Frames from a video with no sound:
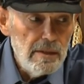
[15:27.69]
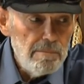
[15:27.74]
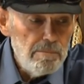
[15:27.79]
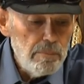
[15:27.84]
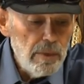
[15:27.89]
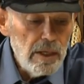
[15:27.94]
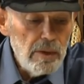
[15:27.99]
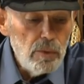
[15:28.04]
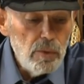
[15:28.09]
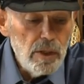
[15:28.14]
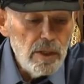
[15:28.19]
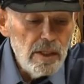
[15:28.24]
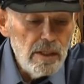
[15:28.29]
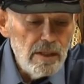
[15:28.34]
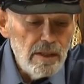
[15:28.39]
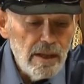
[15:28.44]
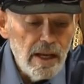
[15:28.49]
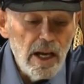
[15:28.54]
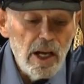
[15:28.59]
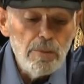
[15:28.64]
may
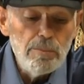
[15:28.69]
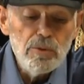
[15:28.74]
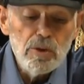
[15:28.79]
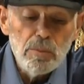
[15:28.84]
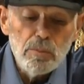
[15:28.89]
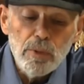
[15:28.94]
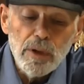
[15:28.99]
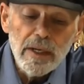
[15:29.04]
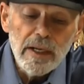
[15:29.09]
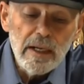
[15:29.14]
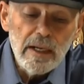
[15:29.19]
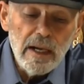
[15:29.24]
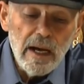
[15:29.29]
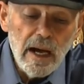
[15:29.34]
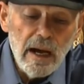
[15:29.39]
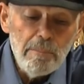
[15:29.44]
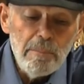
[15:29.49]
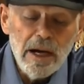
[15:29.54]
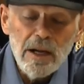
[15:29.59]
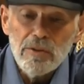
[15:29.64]
we help to bring
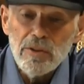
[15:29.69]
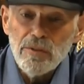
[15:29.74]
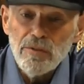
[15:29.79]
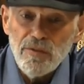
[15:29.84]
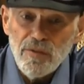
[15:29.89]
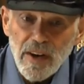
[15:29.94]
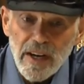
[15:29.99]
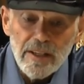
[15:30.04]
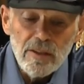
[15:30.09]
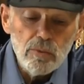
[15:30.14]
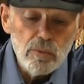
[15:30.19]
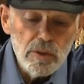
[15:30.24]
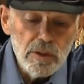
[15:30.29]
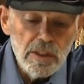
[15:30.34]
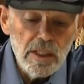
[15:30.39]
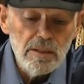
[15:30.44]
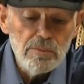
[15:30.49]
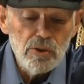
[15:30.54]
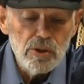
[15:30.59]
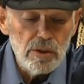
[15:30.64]
about the final
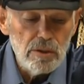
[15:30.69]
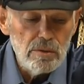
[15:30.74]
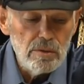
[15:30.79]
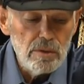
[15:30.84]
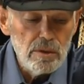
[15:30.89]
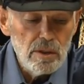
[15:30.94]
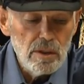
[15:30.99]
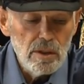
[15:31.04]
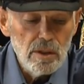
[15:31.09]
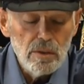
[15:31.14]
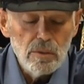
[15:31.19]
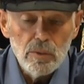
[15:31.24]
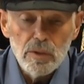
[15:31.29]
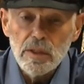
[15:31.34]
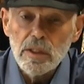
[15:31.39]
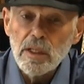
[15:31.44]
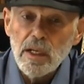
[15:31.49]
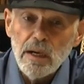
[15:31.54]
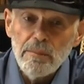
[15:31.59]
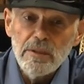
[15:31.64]
redemption with
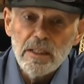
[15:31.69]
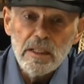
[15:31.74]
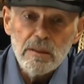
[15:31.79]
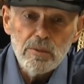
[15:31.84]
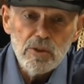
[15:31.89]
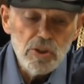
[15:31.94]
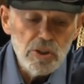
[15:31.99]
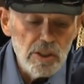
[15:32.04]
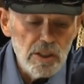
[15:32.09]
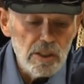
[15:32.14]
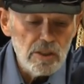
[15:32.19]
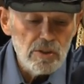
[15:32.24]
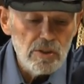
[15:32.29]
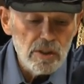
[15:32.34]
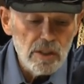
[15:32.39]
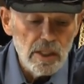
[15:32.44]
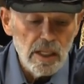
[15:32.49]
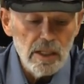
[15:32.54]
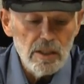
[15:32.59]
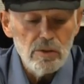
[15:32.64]
the coming of Mashiach
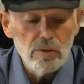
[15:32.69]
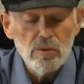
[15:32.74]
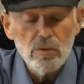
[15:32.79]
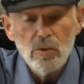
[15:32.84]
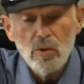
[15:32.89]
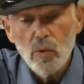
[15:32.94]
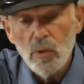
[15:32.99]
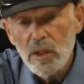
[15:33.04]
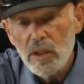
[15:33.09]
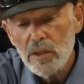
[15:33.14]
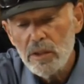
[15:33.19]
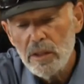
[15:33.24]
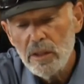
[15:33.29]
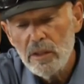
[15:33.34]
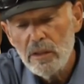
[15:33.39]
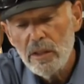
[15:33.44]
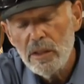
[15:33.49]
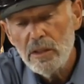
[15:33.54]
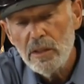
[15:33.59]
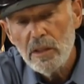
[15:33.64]
Tzidkeinu quickly
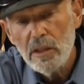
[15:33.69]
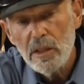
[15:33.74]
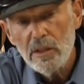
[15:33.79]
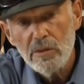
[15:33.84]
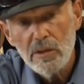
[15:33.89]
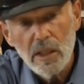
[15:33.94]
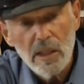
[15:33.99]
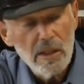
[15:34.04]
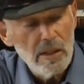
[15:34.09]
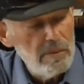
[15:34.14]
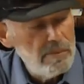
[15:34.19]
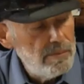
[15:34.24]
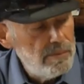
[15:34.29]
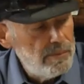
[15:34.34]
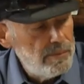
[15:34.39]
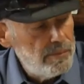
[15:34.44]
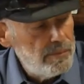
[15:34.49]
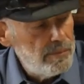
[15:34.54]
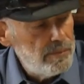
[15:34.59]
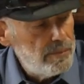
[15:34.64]
and in our time.
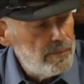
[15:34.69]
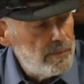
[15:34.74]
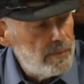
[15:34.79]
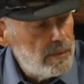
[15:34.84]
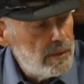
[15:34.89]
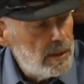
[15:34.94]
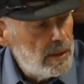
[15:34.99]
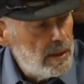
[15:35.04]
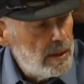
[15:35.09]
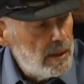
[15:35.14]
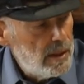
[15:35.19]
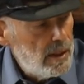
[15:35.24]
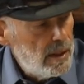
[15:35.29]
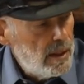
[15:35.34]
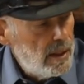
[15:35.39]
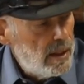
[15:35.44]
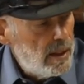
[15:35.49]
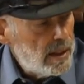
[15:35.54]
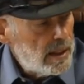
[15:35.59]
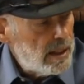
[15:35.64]

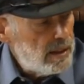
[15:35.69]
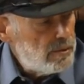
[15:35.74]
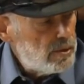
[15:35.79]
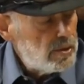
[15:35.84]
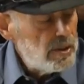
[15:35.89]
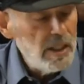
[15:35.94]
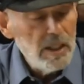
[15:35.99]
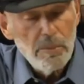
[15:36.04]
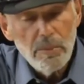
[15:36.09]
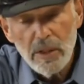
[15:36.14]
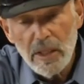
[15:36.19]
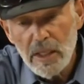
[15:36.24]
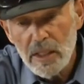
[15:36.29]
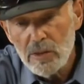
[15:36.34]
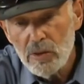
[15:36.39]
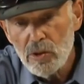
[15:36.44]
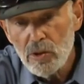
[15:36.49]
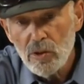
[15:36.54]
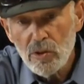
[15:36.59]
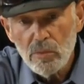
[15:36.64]
Again, if there's anybody
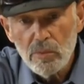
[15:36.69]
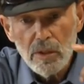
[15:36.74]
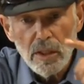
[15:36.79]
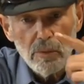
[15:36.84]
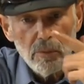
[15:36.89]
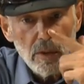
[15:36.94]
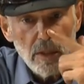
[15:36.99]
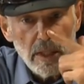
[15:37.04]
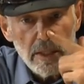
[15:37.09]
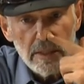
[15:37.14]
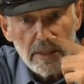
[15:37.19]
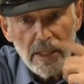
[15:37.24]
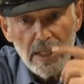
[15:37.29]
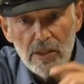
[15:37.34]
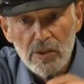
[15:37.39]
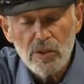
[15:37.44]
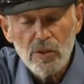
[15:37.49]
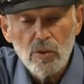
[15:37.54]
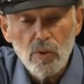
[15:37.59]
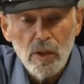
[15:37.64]
on Zoom that would like to
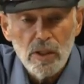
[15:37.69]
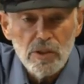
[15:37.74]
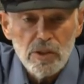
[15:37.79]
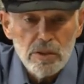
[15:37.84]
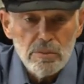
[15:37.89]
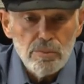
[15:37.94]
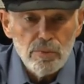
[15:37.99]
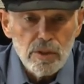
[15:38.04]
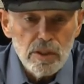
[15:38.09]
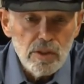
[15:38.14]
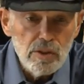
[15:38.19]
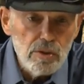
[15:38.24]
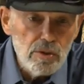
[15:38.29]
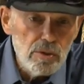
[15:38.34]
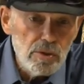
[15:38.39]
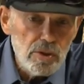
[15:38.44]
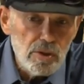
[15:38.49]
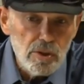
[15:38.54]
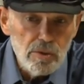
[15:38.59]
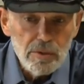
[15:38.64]
ask a question, please
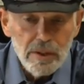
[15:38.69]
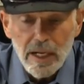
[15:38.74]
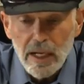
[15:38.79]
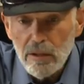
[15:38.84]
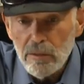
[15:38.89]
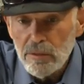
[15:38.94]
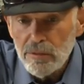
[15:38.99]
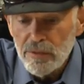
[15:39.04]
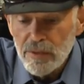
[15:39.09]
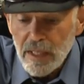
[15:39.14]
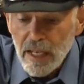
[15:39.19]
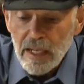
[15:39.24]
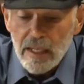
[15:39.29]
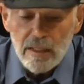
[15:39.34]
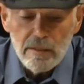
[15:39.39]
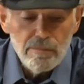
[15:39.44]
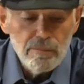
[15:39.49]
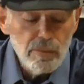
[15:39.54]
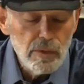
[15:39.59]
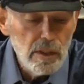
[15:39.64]
do so now. If
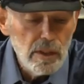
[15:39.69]
not,